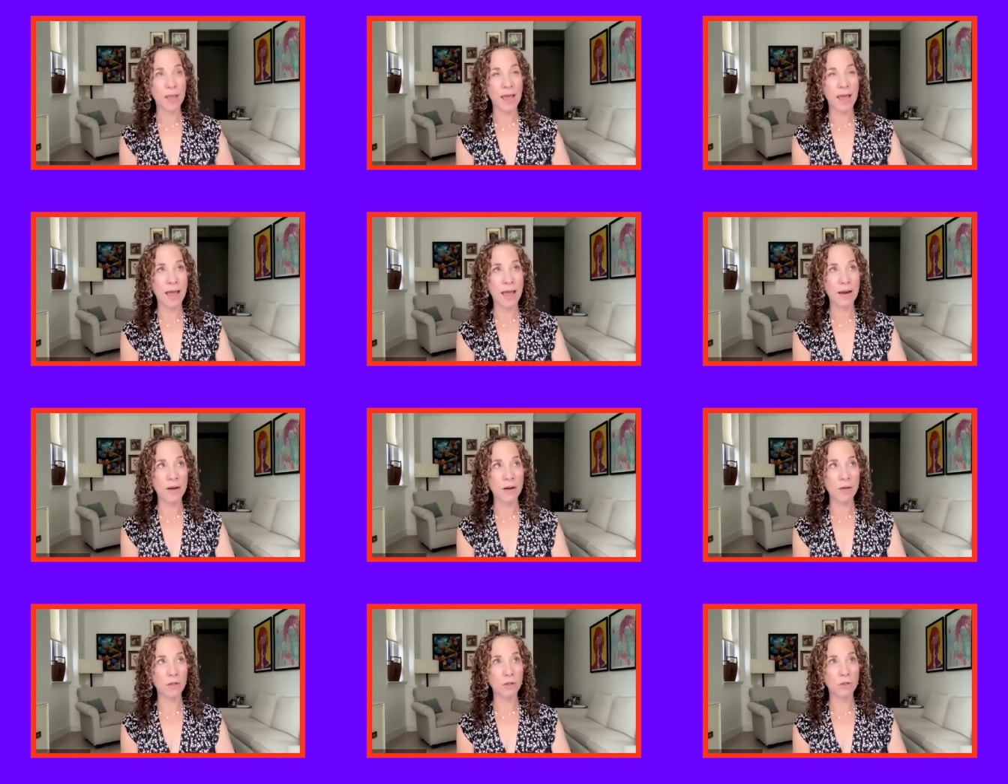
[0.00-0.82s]
and
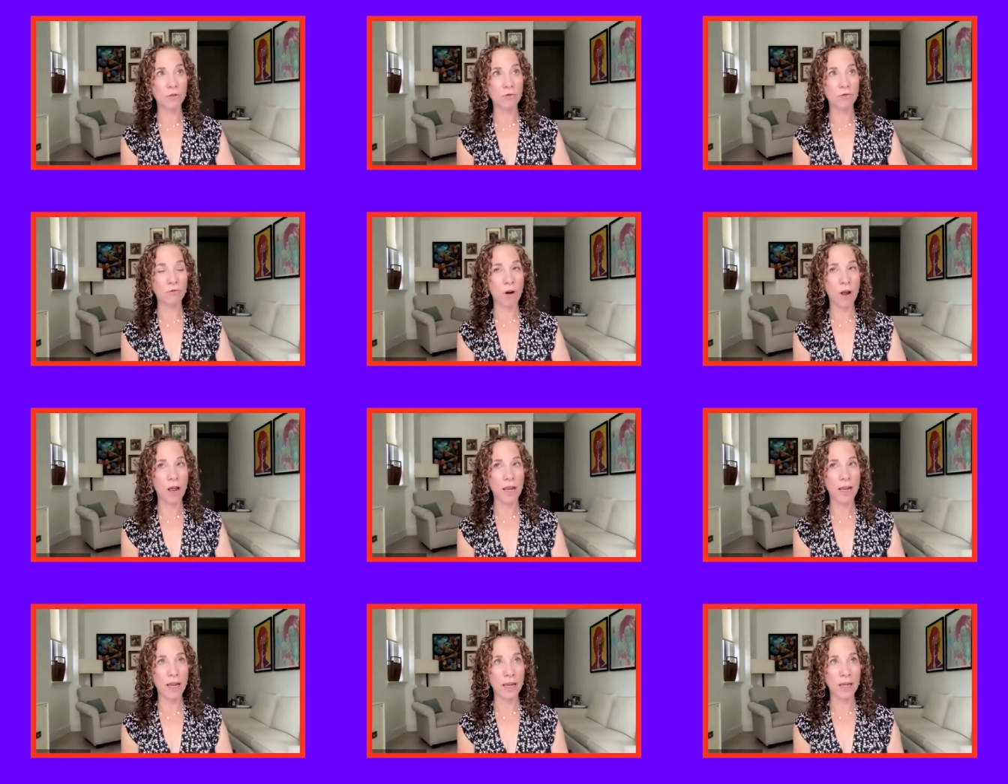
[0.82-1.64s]

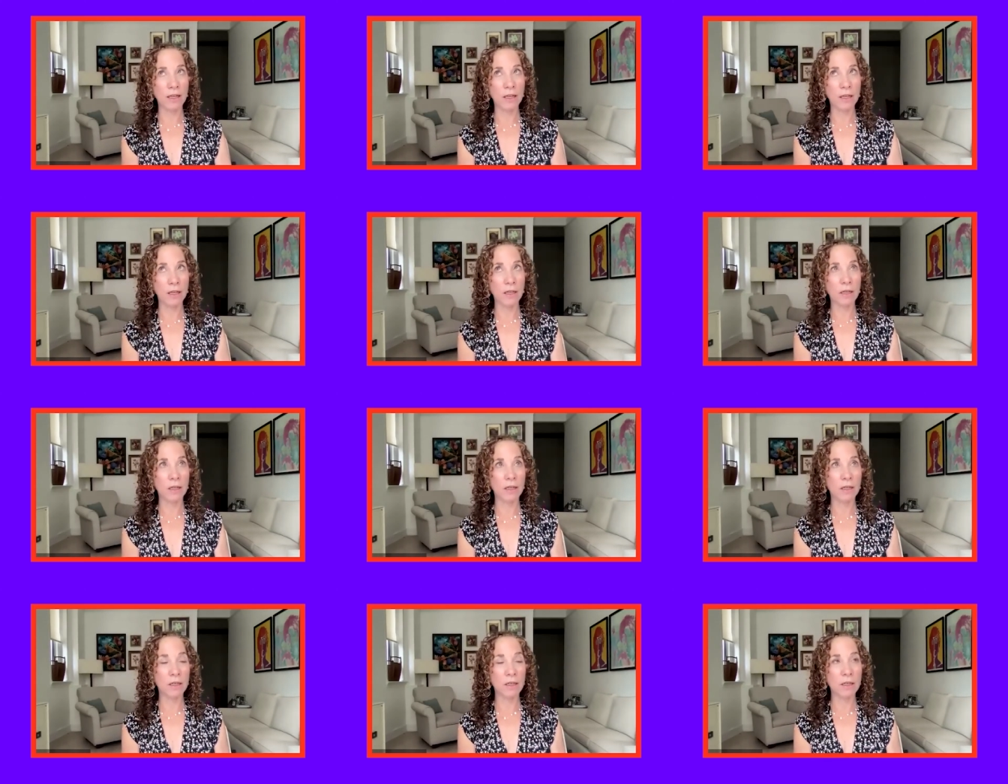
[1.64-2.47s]
trying
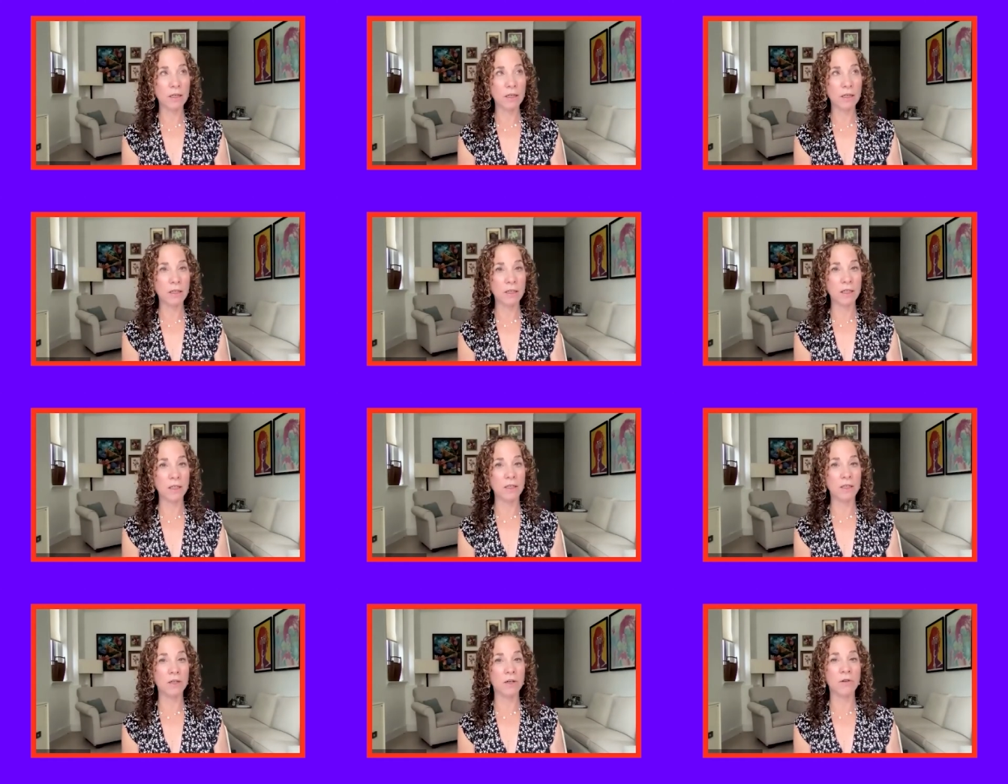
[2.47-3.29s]

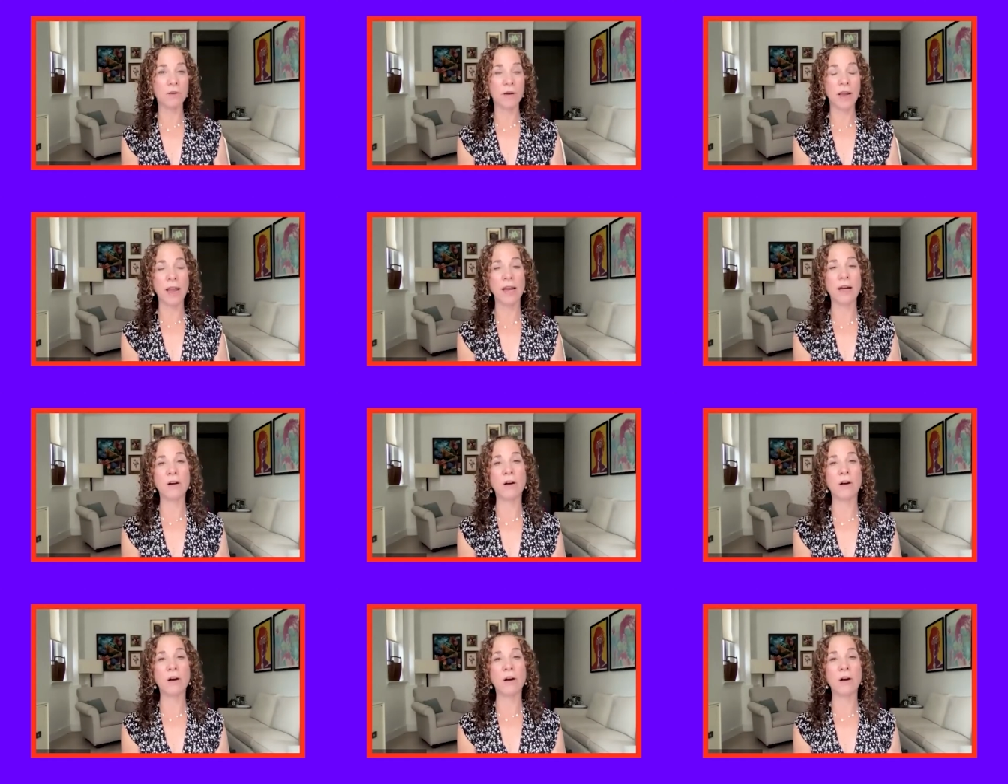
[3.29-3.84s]
to create